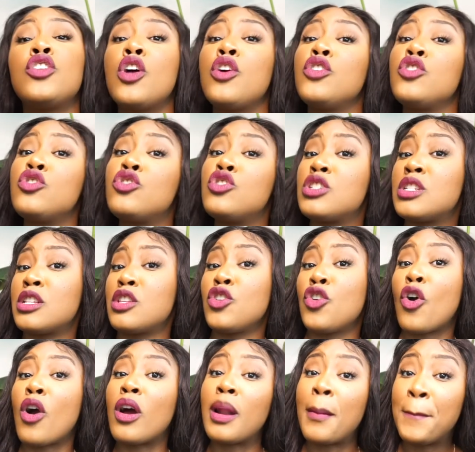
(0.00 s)
you know, you just
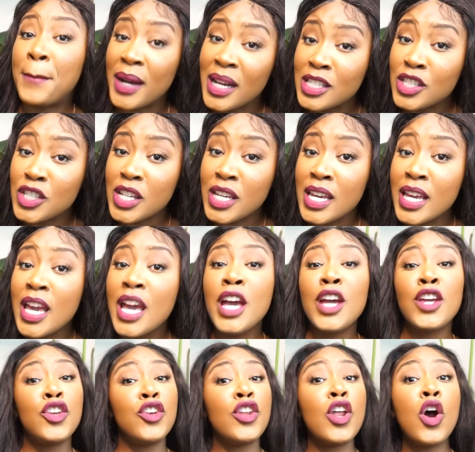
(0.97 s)
you're on a budget,
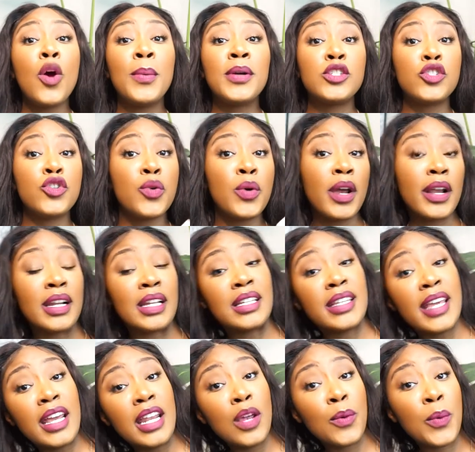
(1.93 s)
you know, but you are in a
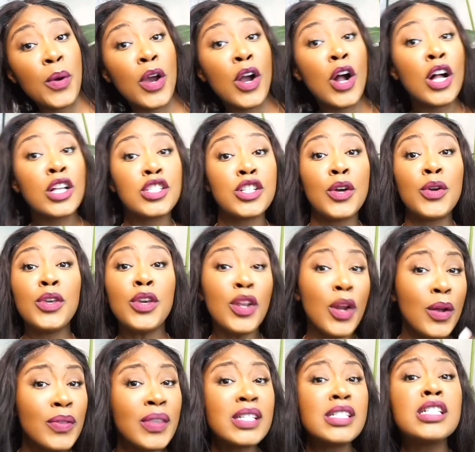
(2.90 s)
dating world. So, you
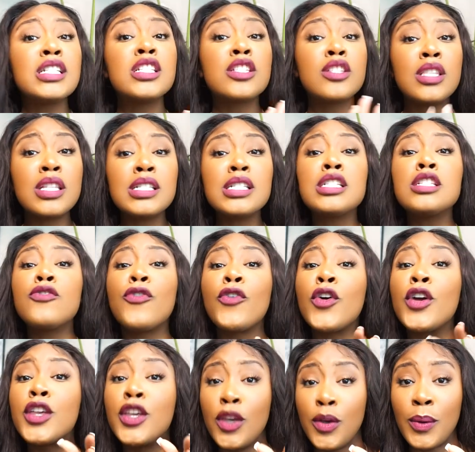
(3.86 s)
know, this is this is
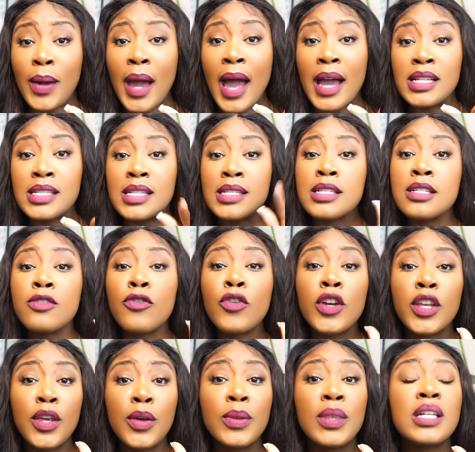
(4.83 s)
for you guys. This is for
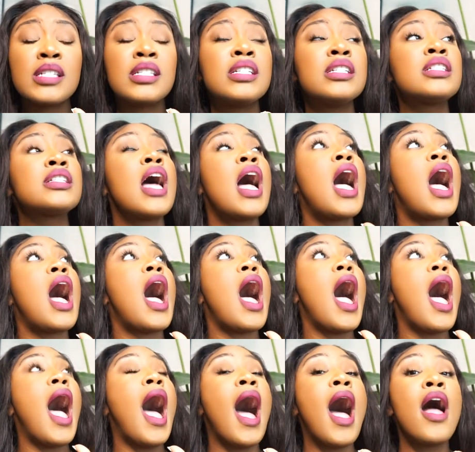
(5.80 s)
you. This is
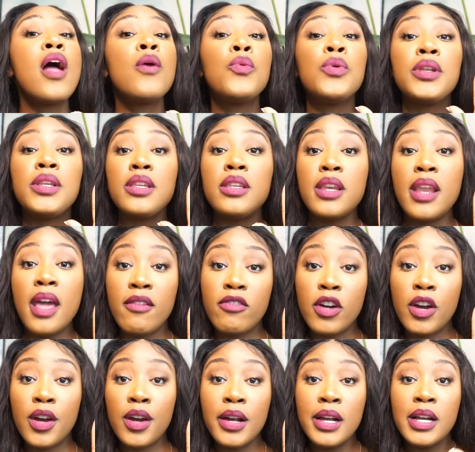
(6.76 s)
I would
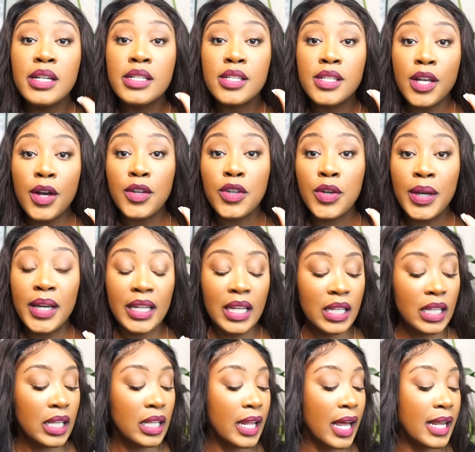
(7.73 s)
never sell you
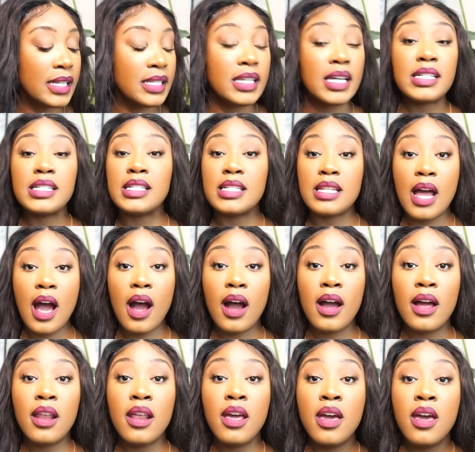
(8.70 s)
anything that does
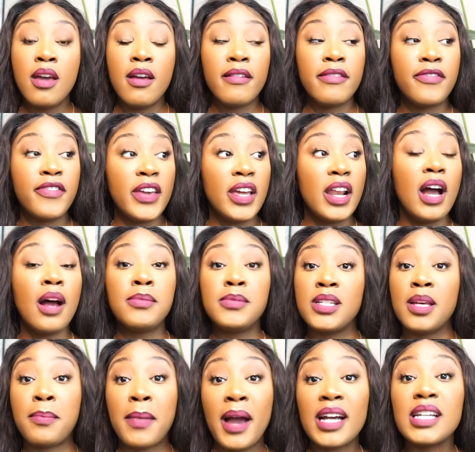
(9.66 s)
not fit up
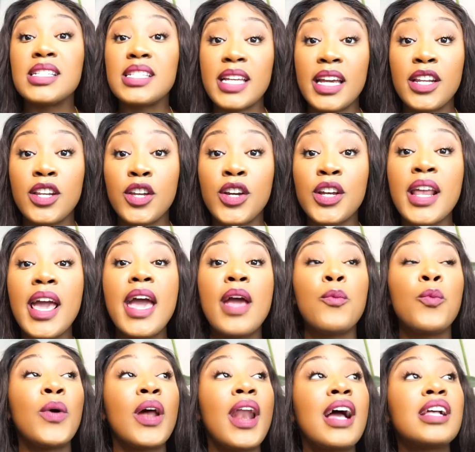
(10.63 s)
to my standard.
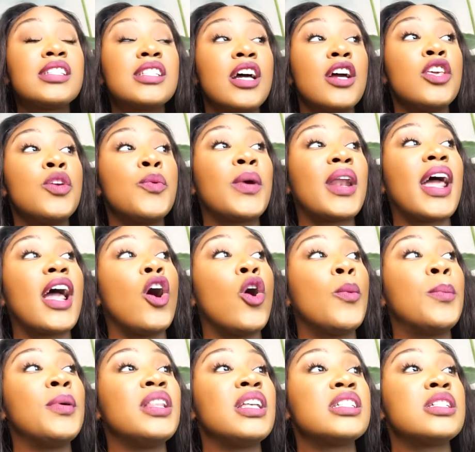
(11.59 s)
And when I tell you, when I
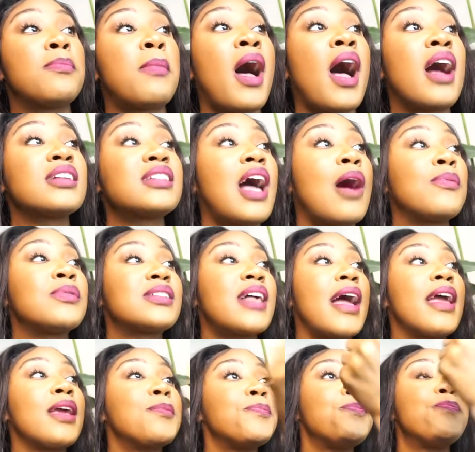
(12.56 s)
opened this box, I was
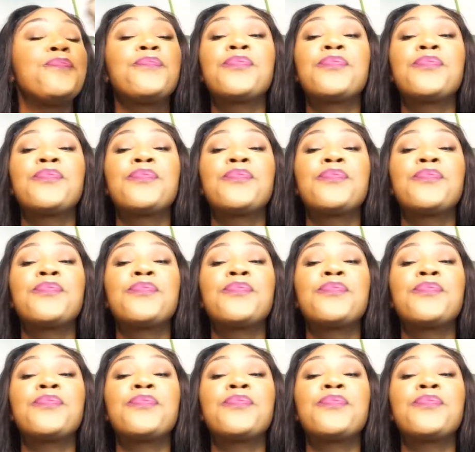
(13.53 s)
like,